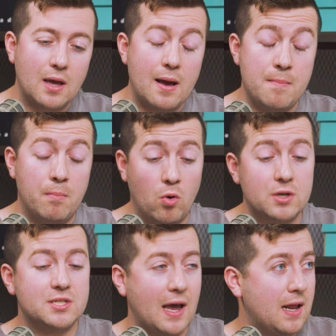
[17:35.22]
am more
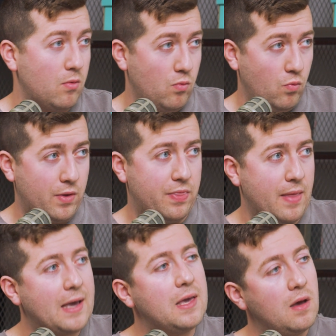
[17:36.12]
siding with
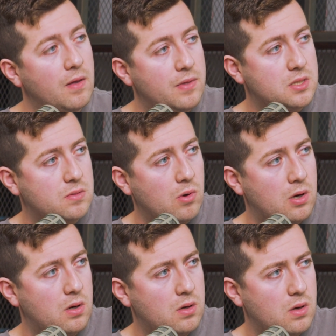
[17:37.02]
Nike on this
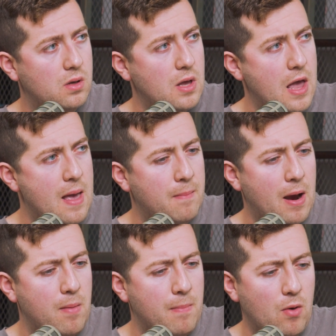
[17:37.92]
one, and
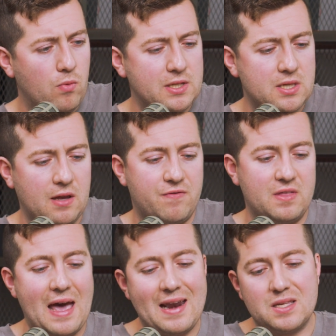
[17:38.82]
my reasoning for
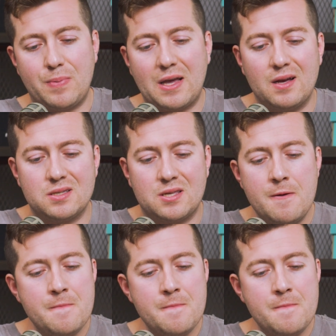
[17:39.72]
that is because,